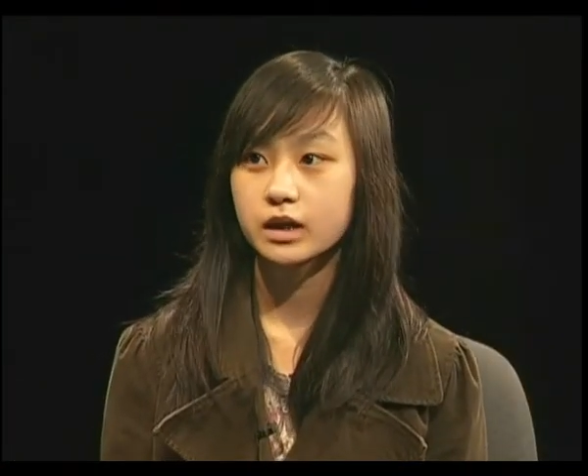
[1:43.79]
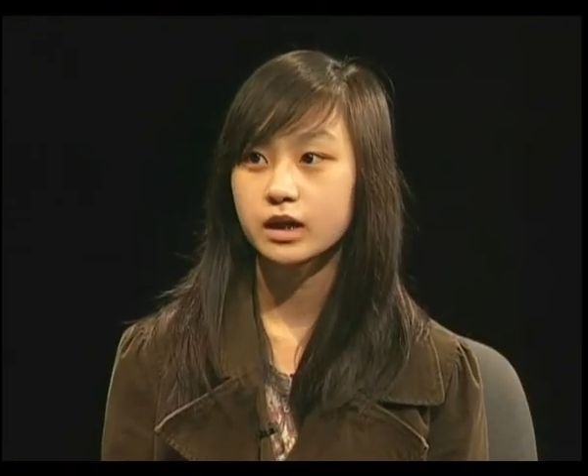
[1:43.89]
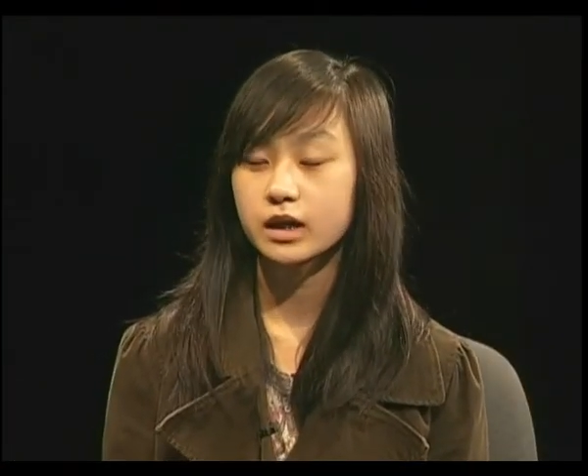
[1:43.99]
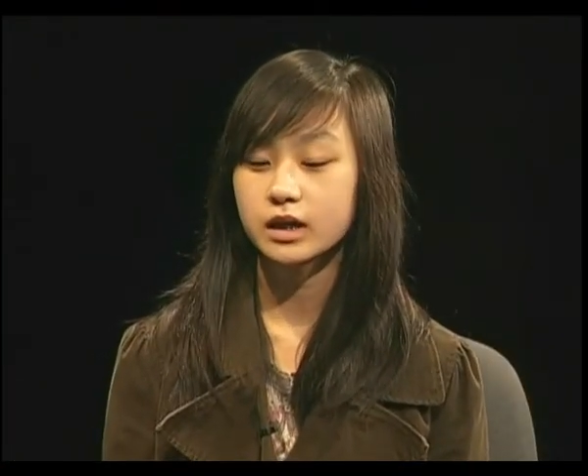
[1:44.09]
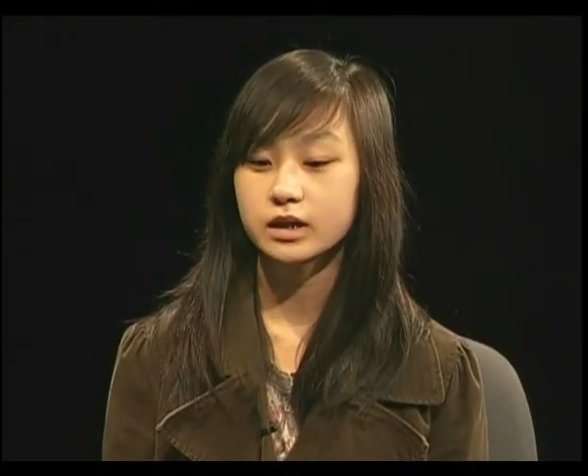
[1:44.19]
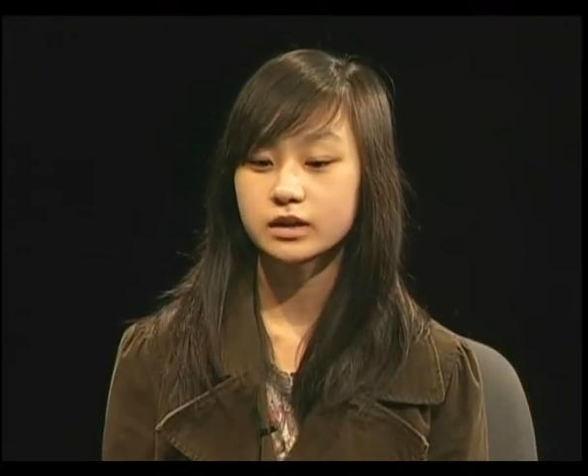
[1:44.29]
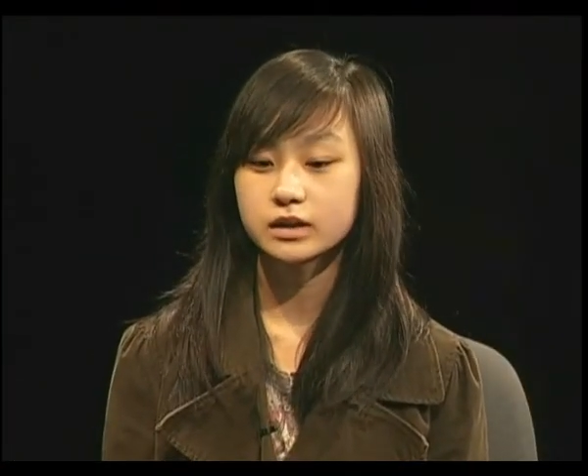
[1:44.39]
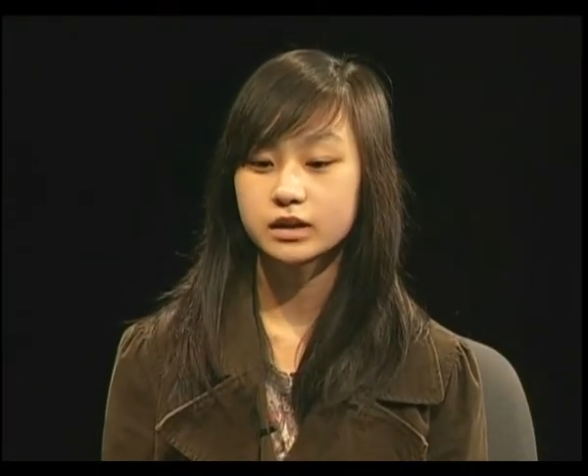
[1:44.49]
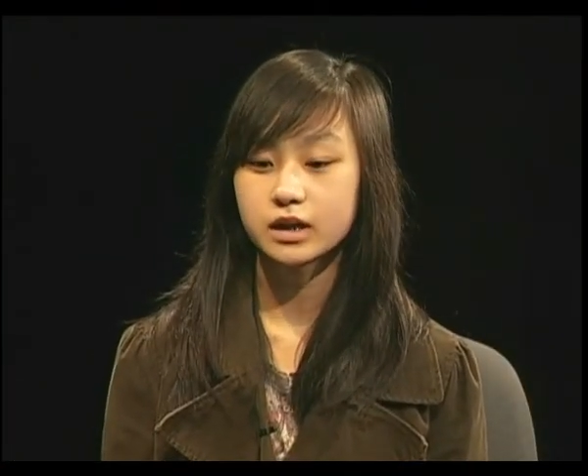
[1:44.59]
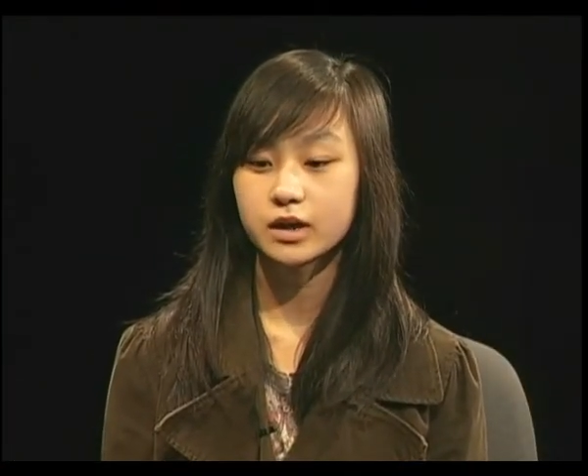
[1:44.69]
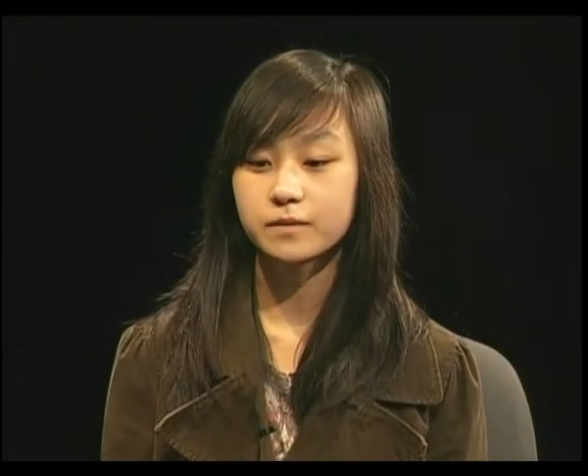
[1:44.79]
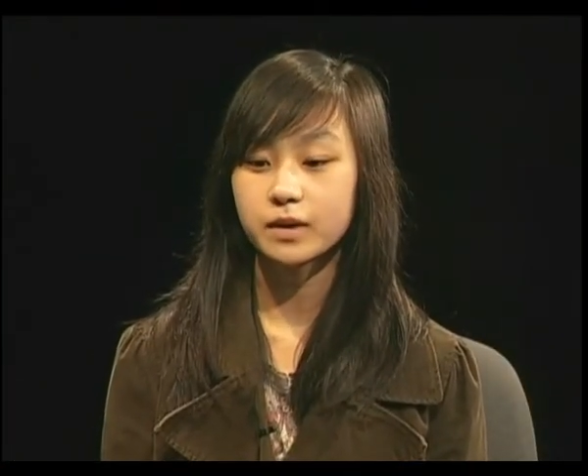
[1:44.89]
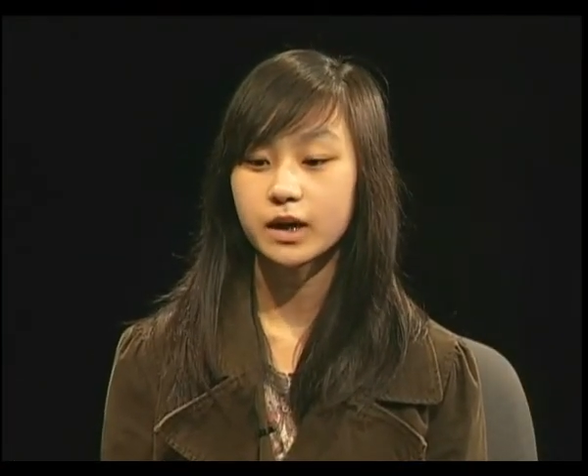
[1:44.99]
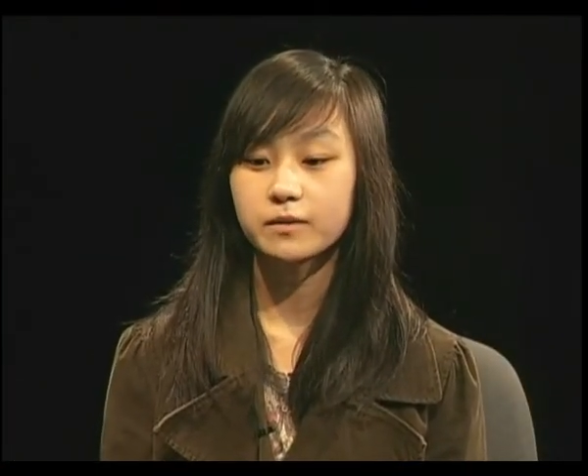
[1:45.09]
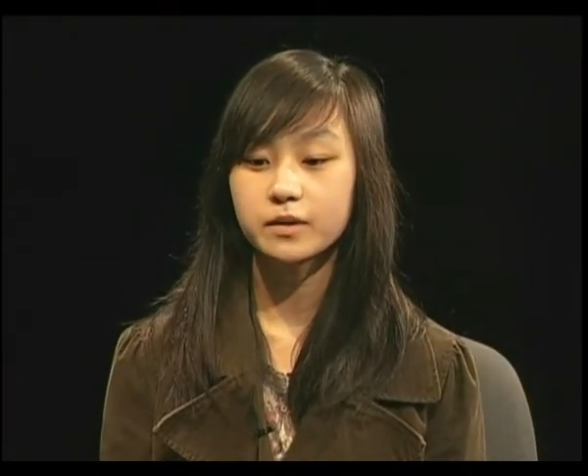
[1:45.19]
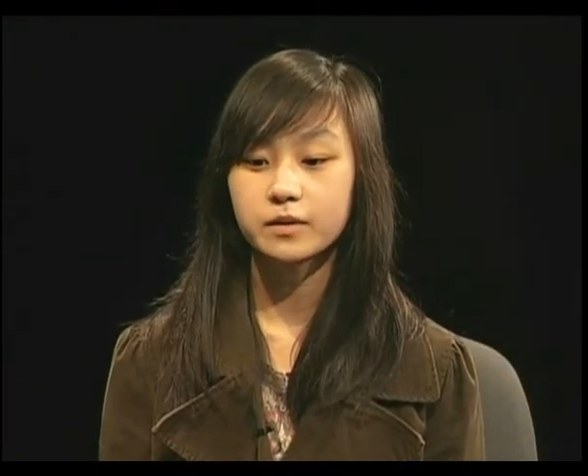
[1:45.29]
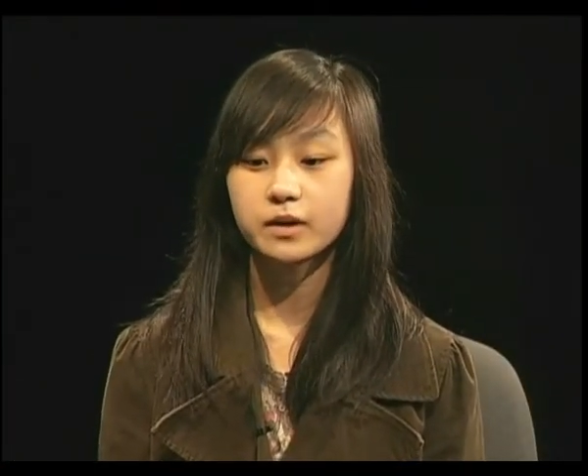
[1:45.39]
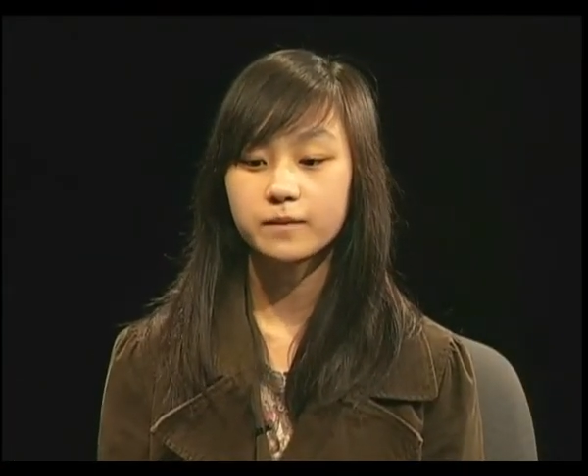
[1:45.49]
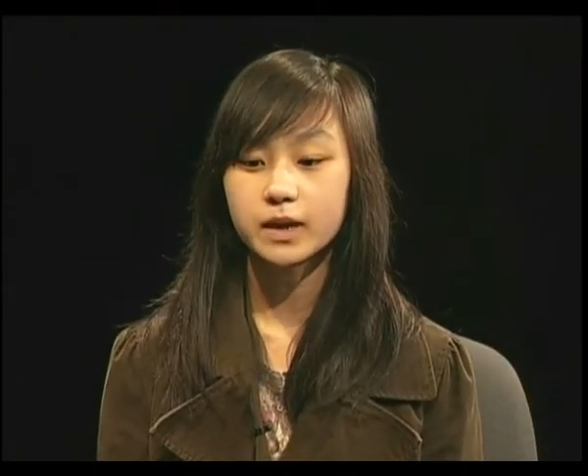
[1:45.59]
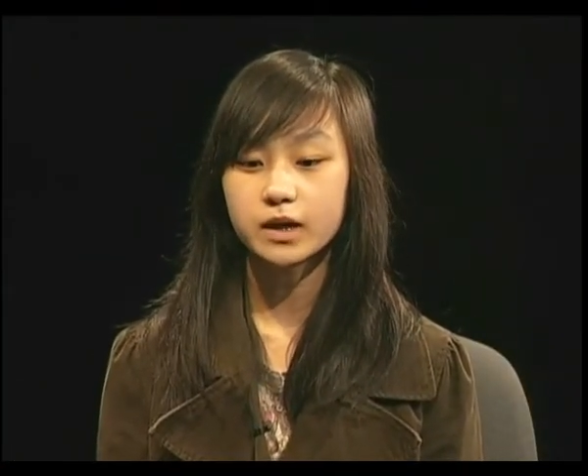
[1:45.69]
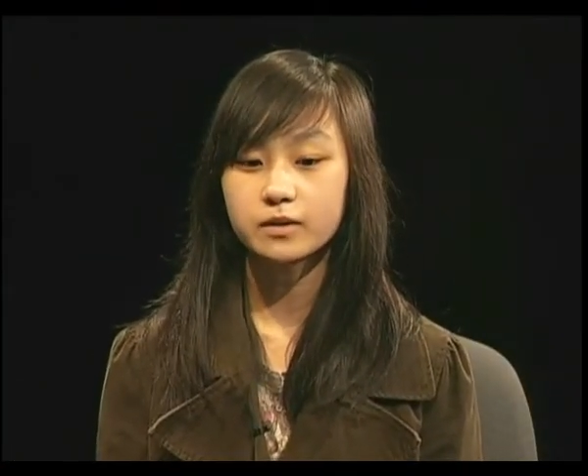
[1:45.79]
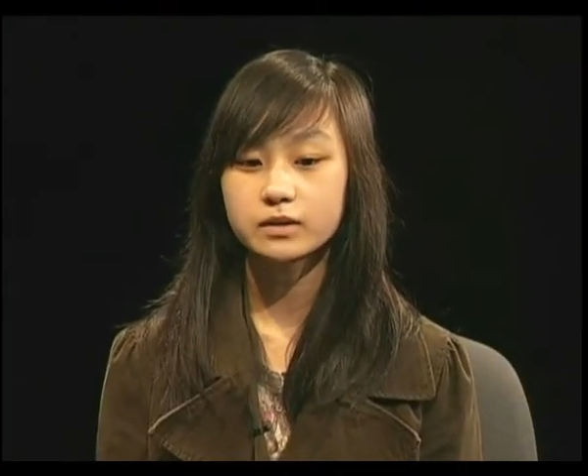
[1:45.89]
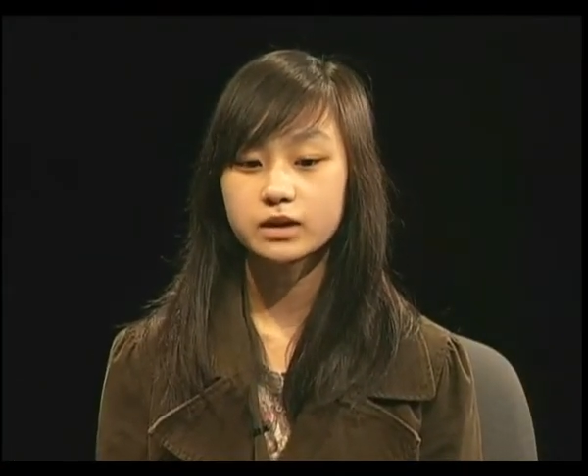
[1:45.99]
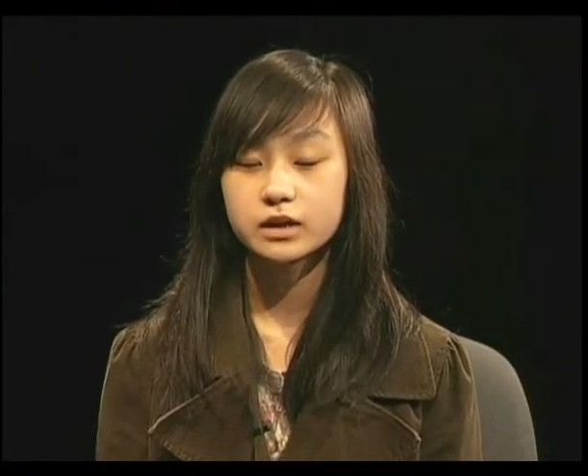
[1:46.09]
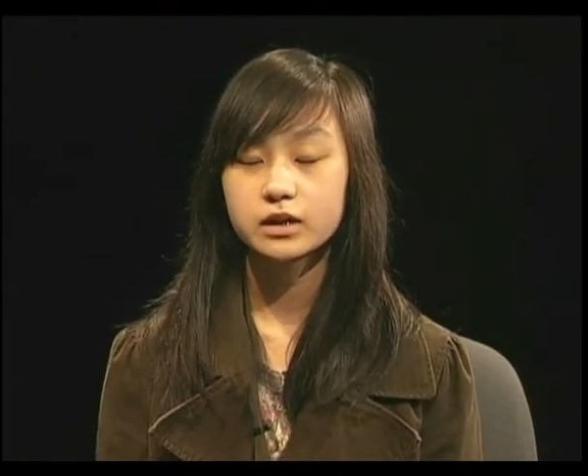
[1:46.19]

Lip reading: and I wrote about